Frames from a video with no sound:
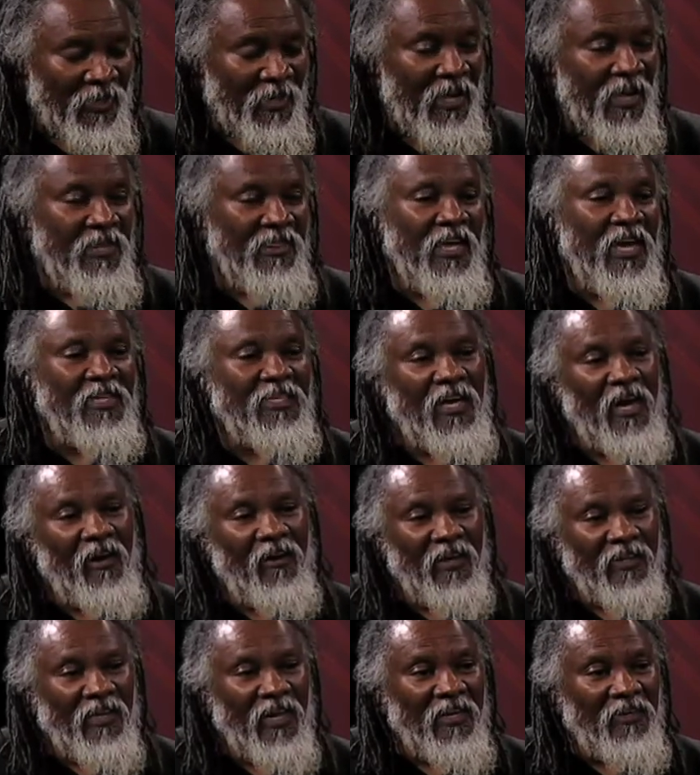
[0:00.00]
And that's how
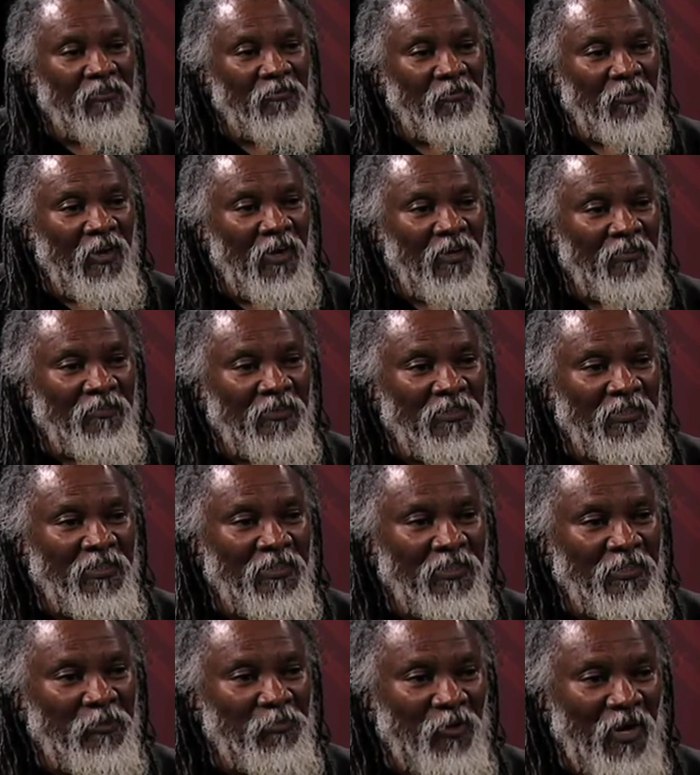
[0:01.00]
I got involved in
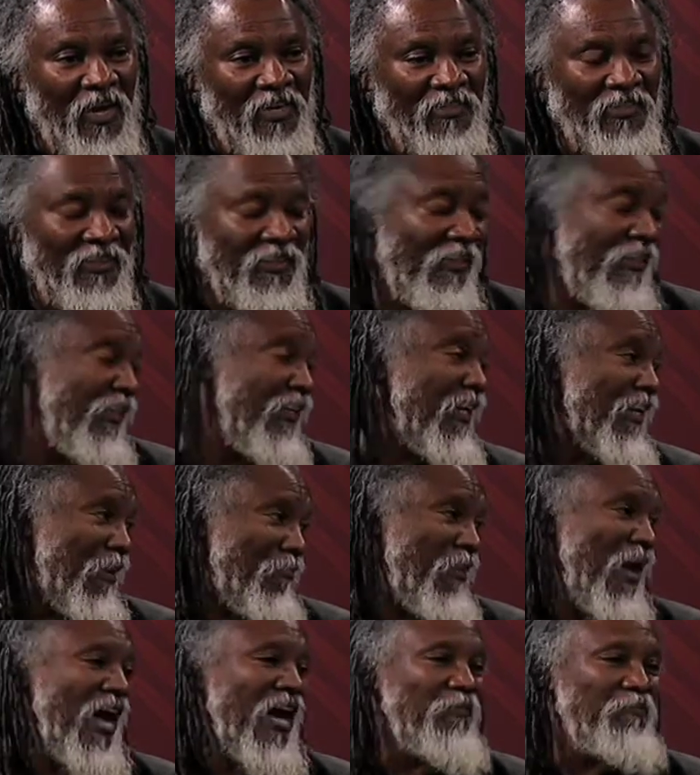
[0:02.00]
this project. And I'm
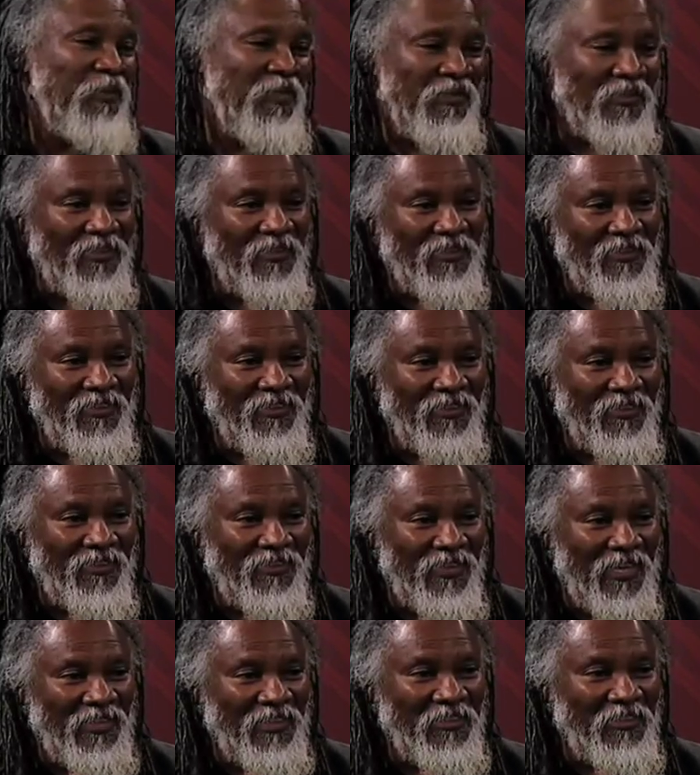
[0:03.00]
happy
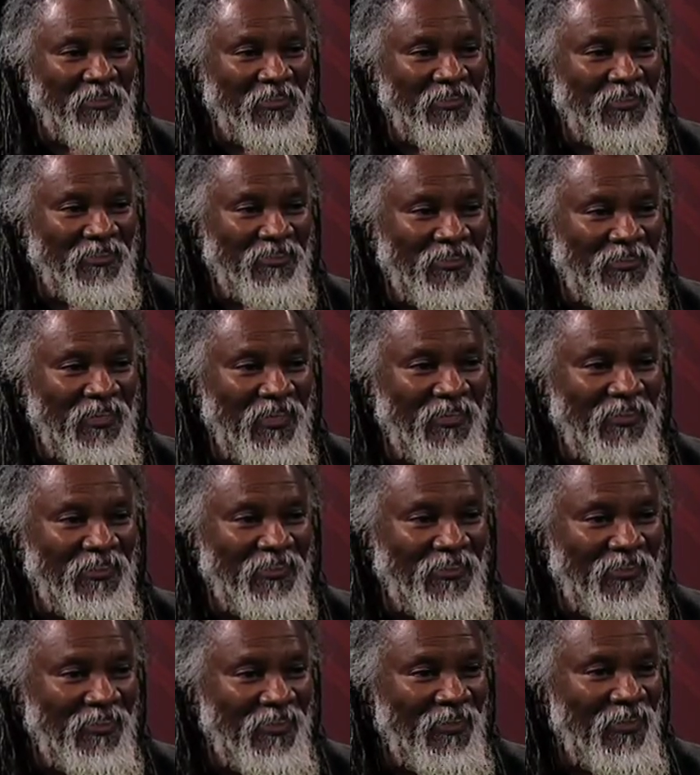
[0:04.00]
that Engineer Tadele
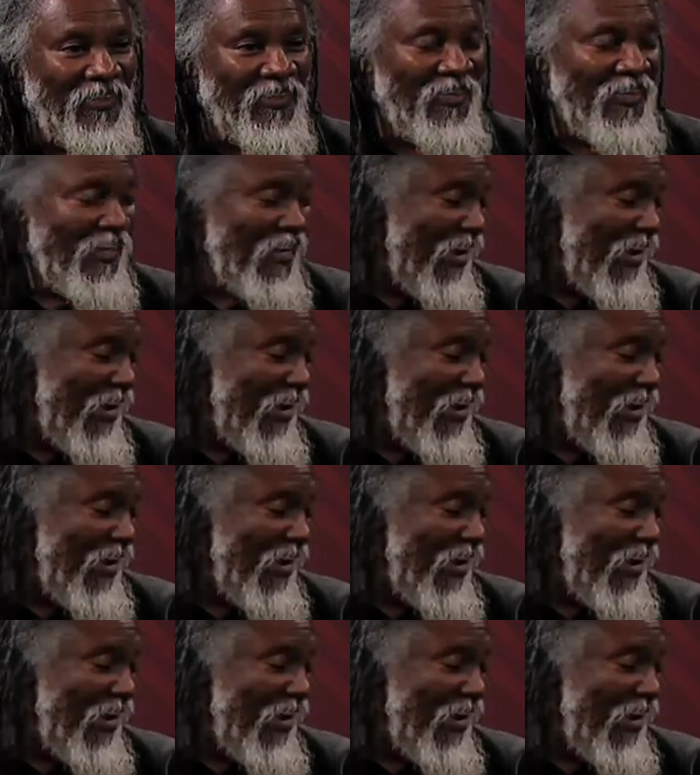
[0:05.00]
is here.